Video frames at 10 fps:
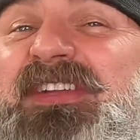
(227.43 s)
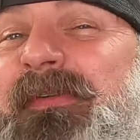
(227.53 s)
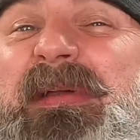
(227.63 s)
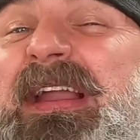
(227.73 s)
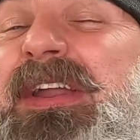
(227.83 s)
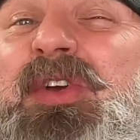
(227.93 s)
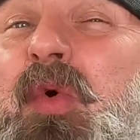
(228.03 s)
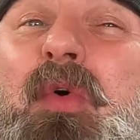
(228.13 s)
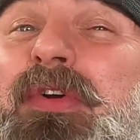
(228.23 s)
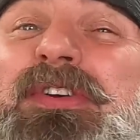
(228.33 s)
stuck back in
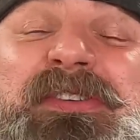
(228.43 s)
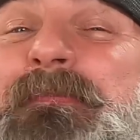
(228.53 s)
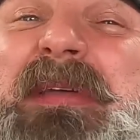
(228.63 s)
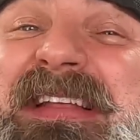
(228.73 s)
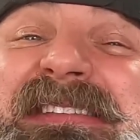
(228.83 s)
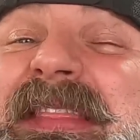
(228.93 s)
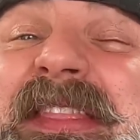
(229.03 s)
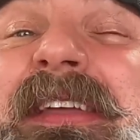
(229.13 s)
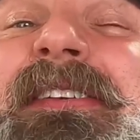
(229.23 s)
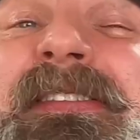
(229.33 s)
corners and bins and
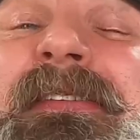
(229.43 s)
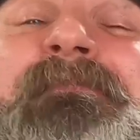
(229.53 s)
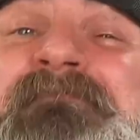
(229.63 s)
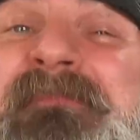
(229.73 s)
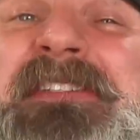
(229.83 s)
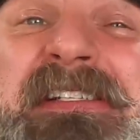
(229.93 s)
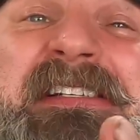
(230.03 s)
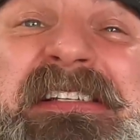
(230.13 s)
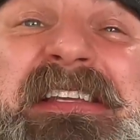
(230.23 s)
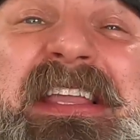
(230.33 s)
things and
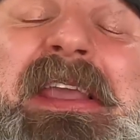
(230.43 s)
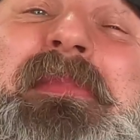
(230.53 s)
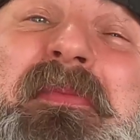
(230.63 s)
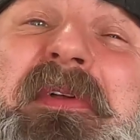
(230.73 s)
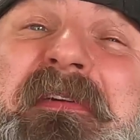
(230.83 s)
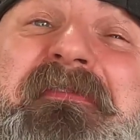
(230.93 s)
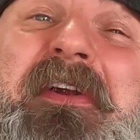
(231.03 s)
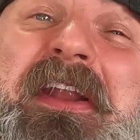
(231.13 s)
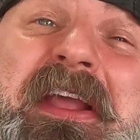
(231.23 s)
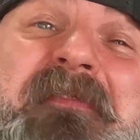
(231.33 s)
came up with the
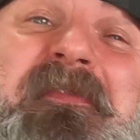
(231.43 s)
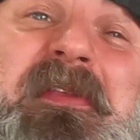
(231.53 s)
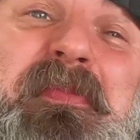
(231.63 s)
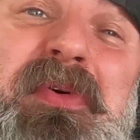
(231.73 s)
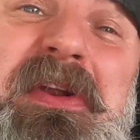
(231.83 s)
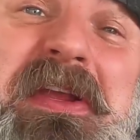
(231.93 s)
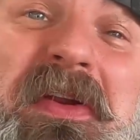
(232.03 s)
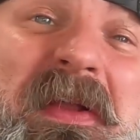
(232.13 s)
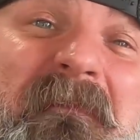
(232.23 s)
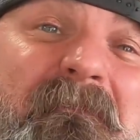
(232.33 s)
front end for the
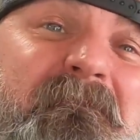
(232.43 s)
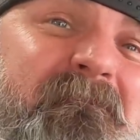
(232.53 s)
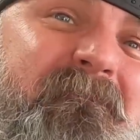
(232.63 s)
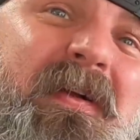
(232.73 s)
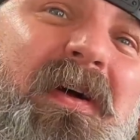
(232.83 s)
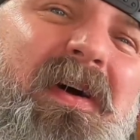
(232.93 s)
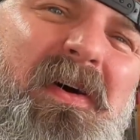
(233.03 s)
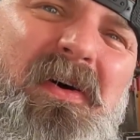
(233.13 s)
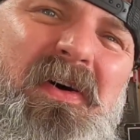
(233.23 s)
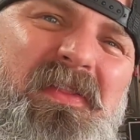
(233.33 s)
pre-unit.
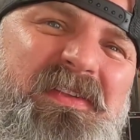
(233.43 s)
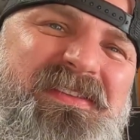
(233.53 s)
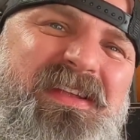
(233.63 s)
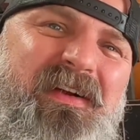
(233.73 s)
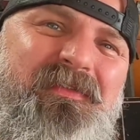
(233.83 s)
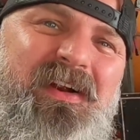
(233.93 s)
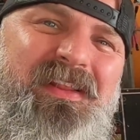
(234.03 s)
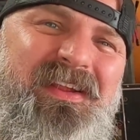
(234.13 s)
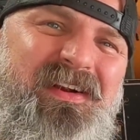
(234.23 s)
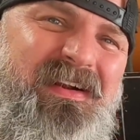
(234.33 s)
All the stuff
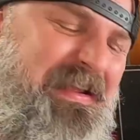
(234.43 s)
right there,